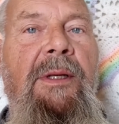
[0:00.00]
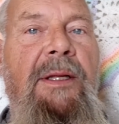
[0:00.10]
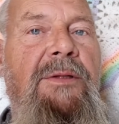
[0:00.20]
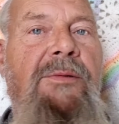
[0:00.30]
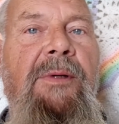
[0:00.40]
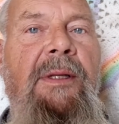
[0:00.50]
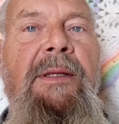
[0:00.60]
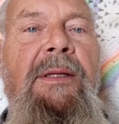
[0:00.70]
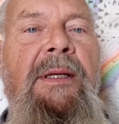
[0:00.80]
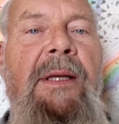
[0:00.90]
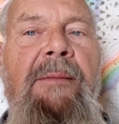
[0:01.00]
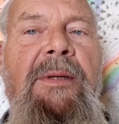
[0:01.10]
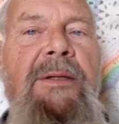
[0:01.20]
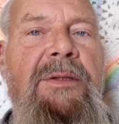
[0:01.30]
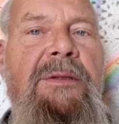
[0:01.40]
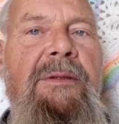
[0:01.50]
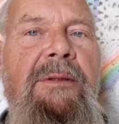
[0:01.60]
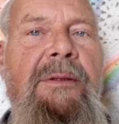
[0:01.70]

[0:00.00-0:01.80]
And it's really because